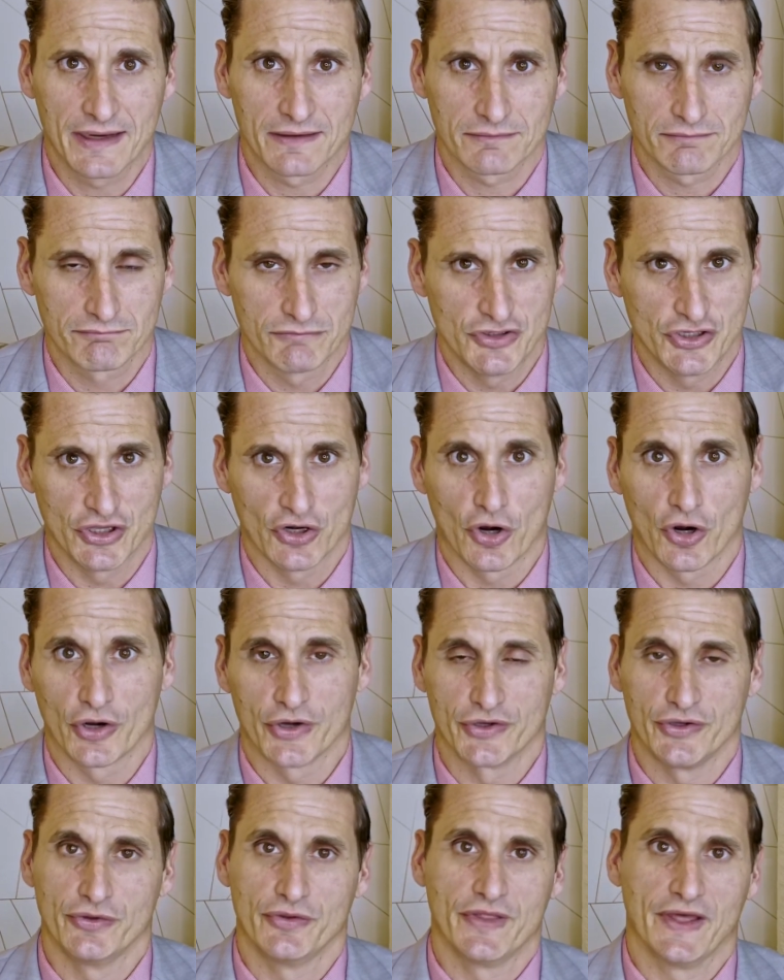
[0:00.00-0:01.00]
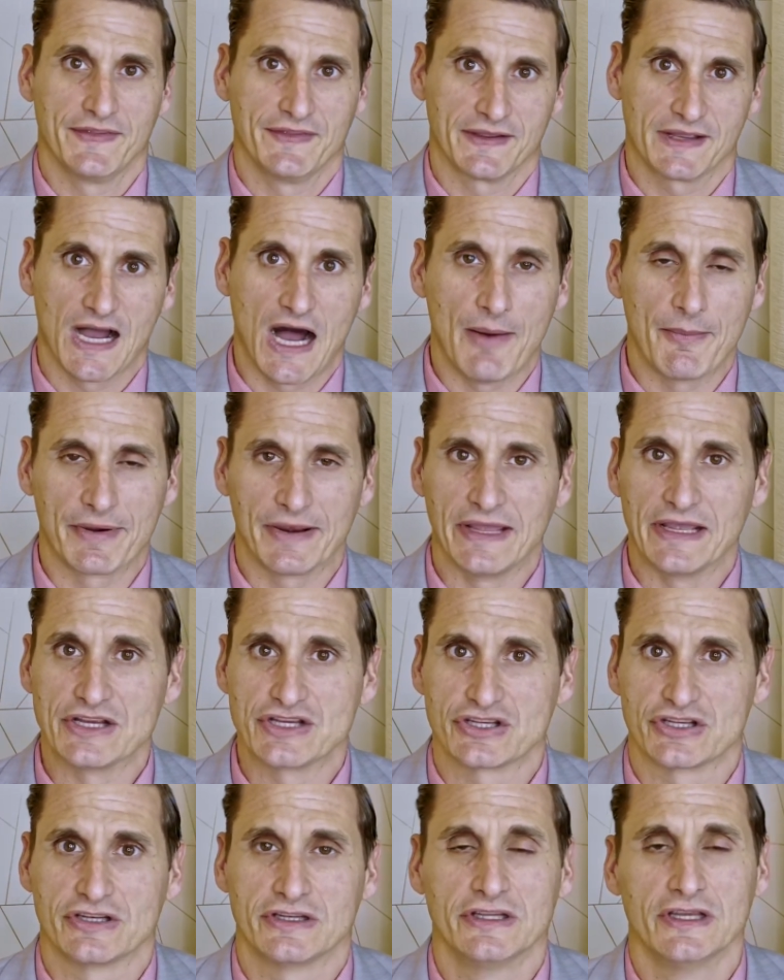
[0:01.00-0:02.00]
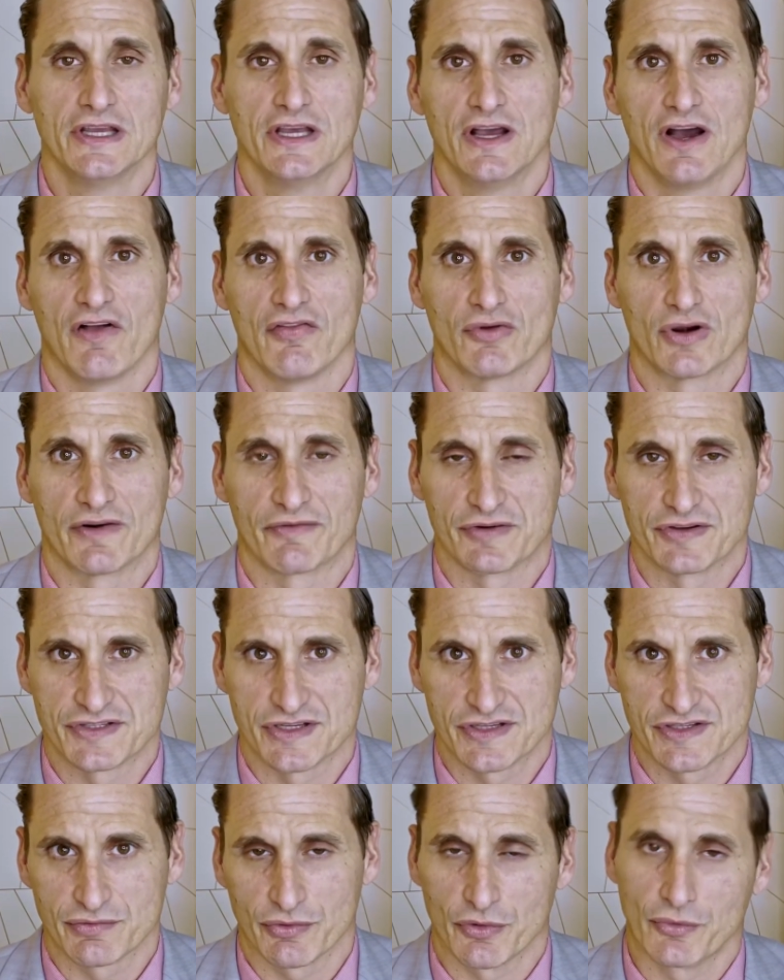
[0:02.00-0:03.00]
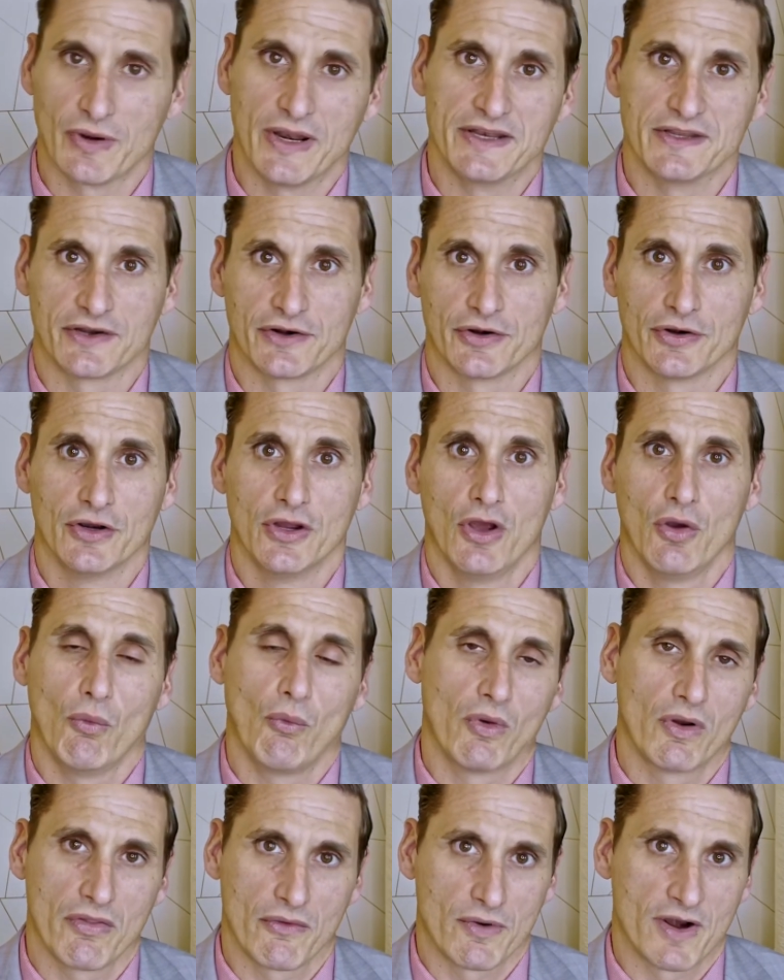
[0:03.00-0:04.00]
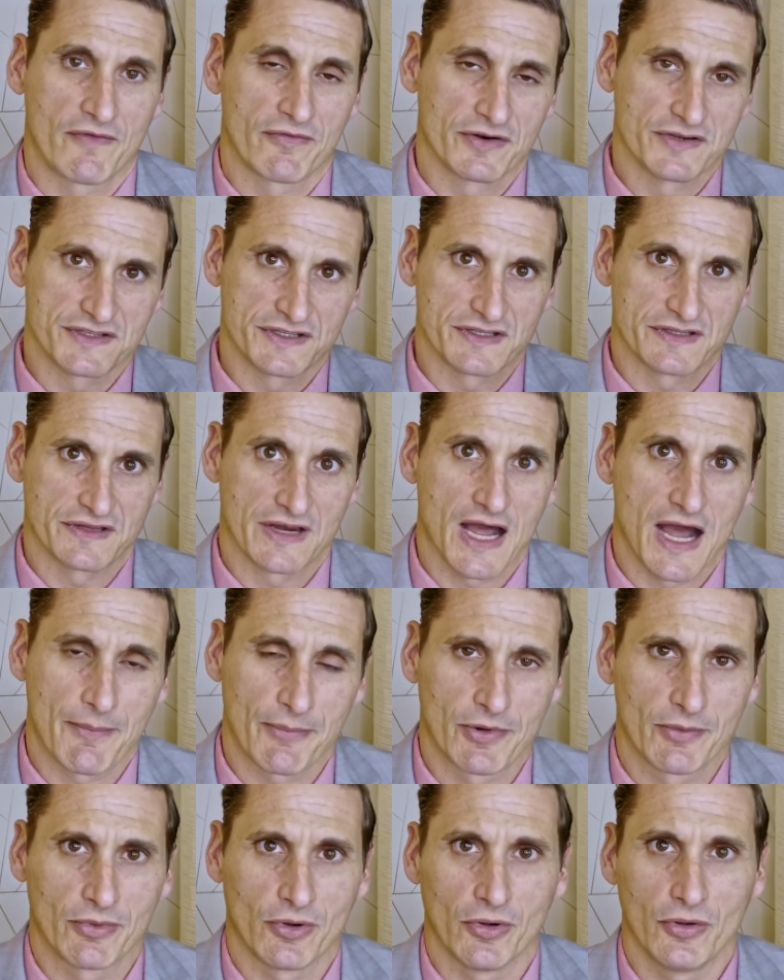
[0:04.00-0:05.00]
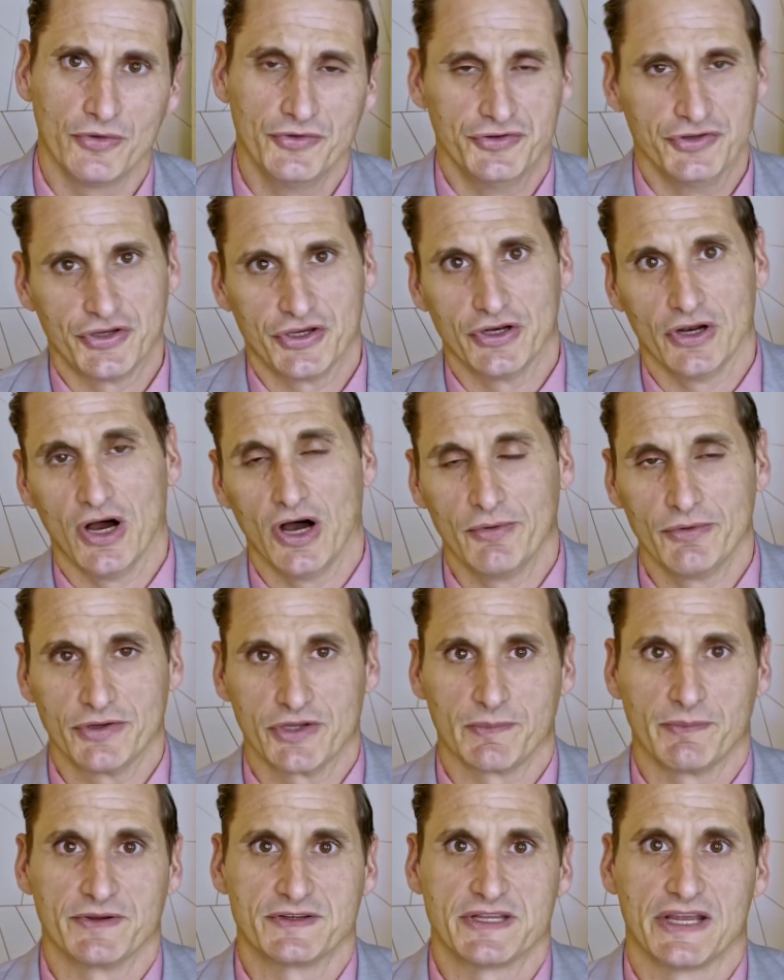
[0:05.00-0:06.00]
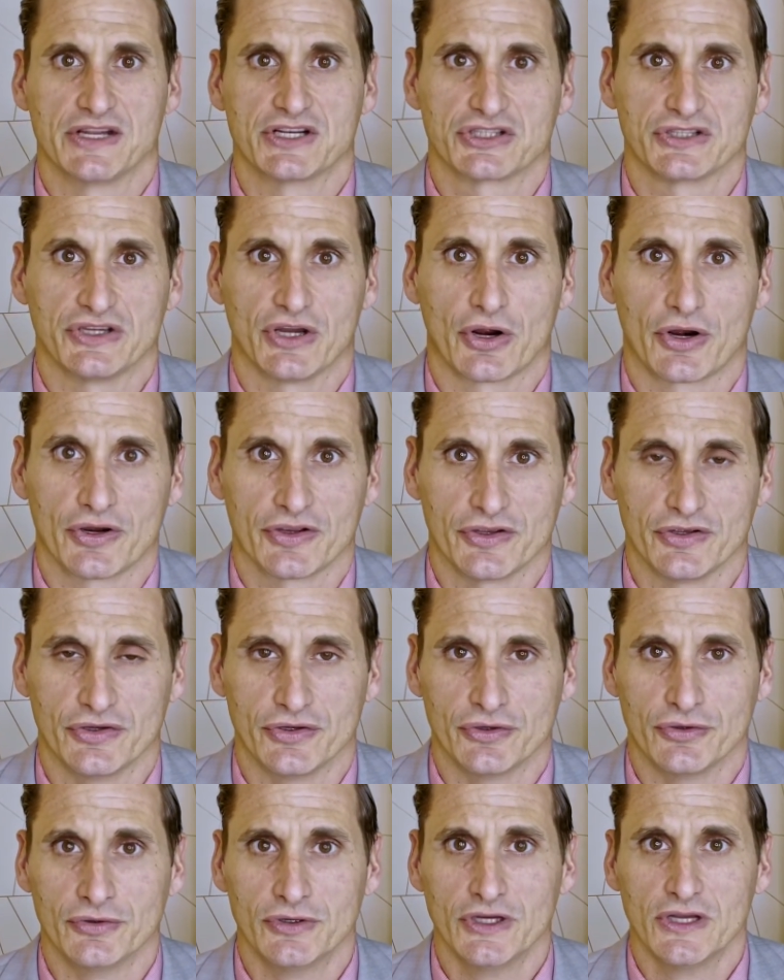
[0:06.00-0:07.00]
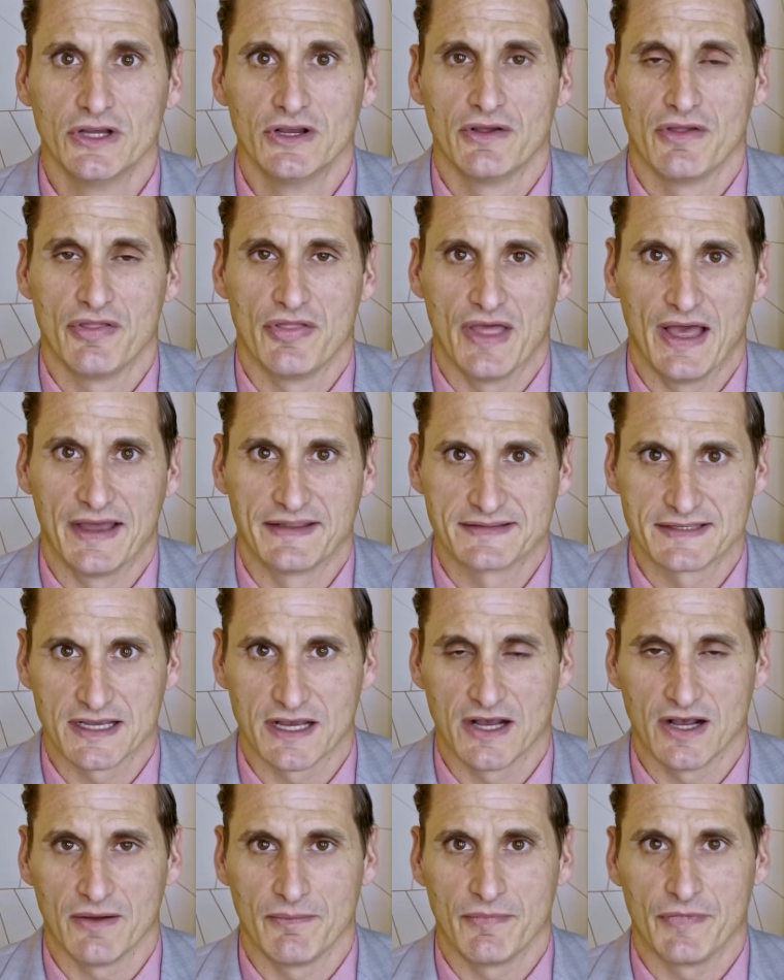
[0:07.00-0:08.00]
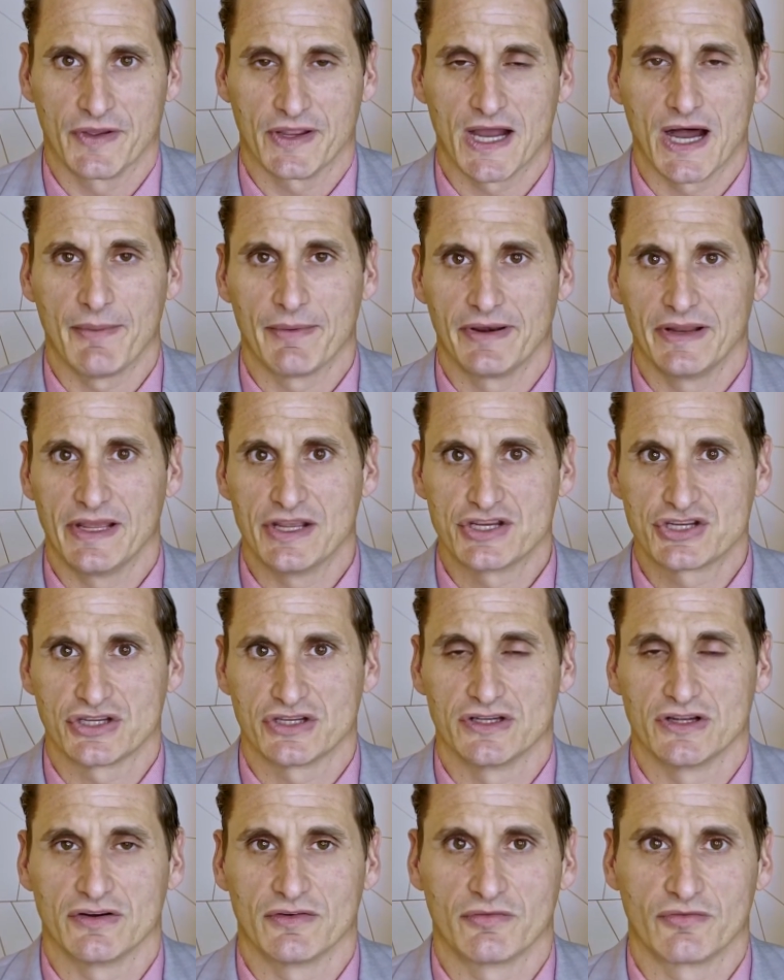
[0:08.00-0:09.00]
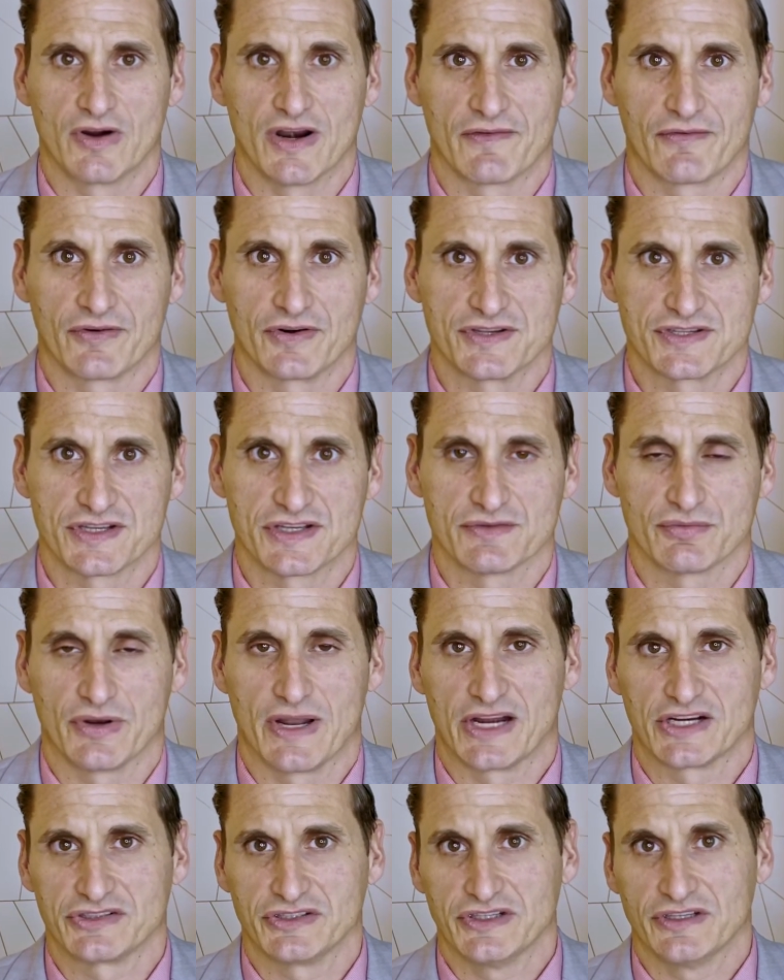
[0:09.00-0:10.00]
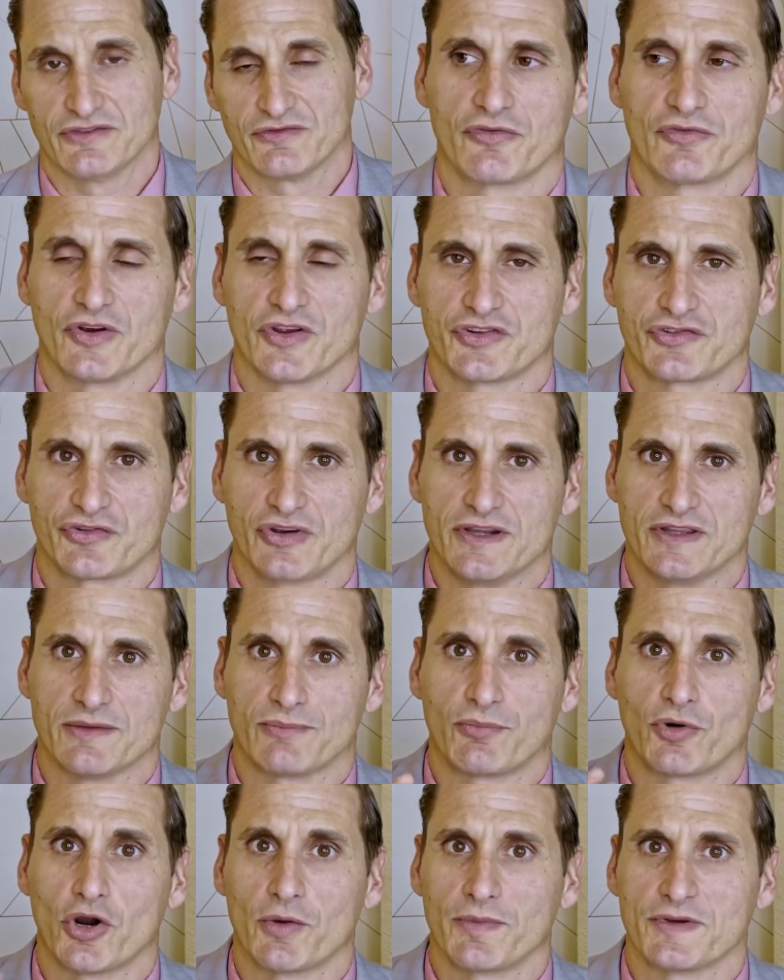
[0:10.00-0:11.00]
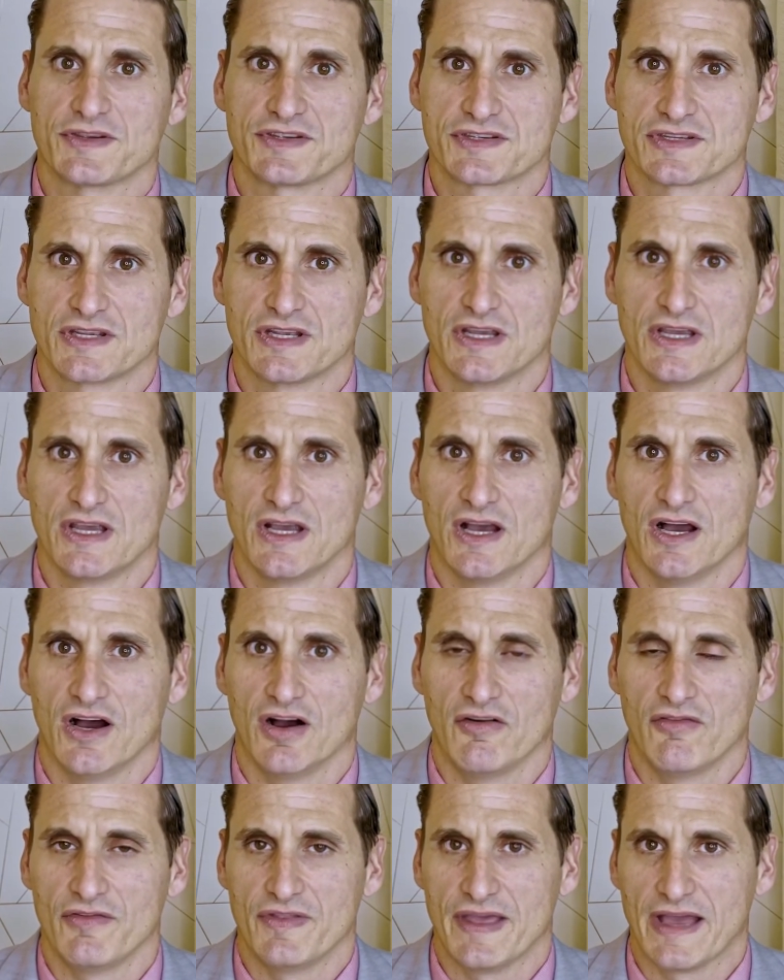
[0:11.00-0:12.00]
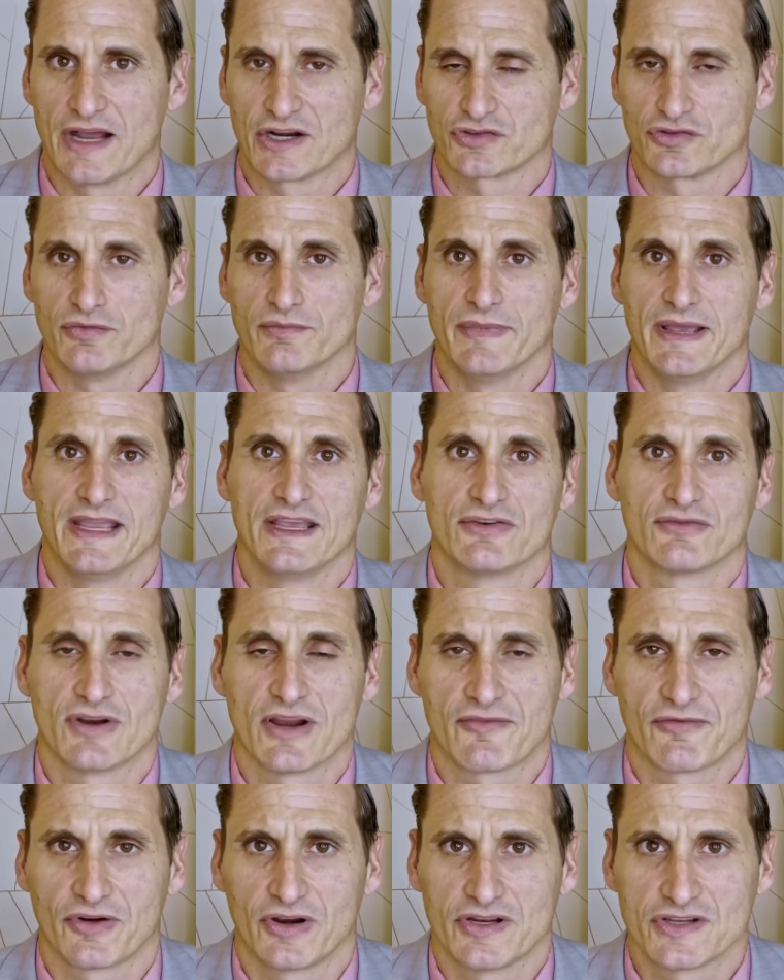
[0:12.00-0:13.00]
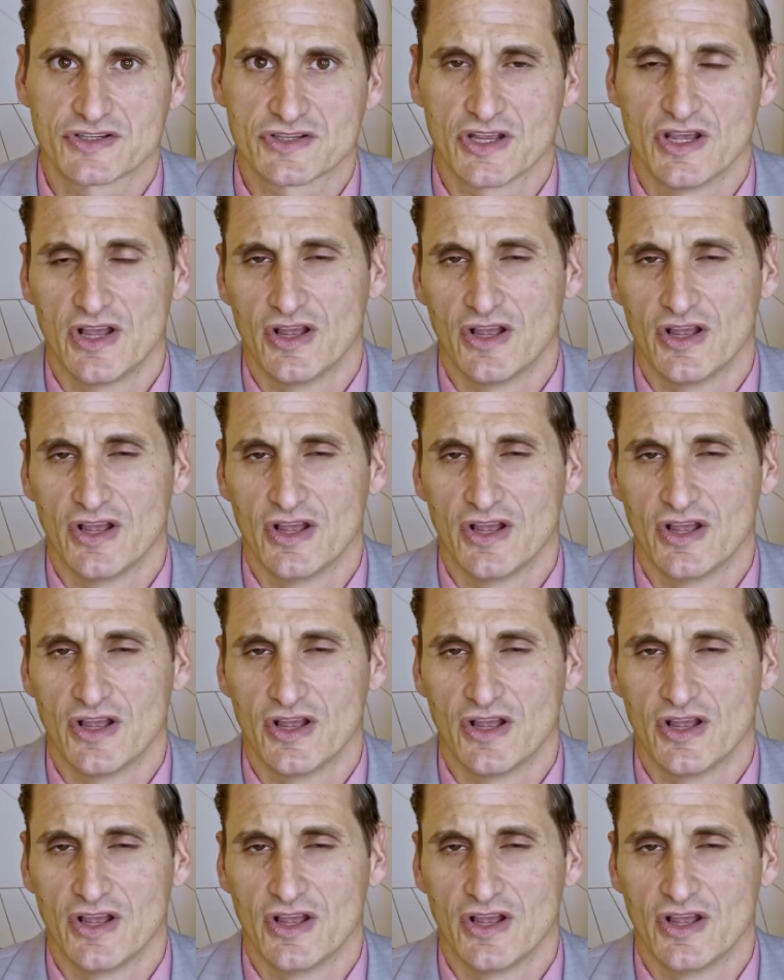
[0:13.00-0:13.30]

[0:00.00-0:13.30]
And you can argue that the combination of the references would render one of the references inoperable. You could potentially argue that the combination of references would actually frustrate the purpose of the actual main reference.